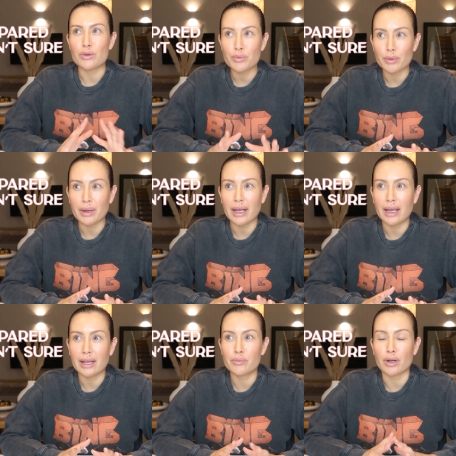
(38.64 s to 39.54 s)
I was
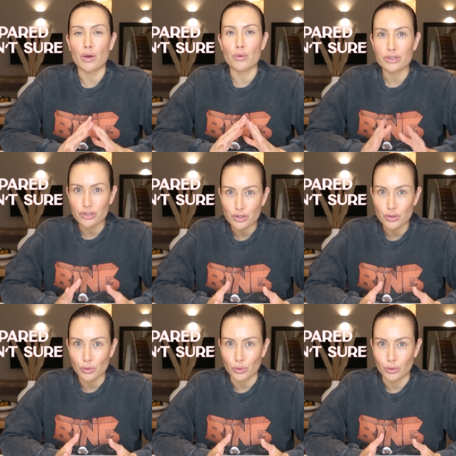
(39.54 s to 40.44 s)
prepared, but I wasn't
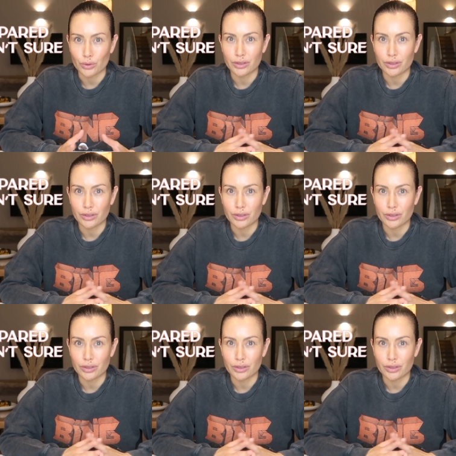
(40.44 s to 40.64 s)
sure.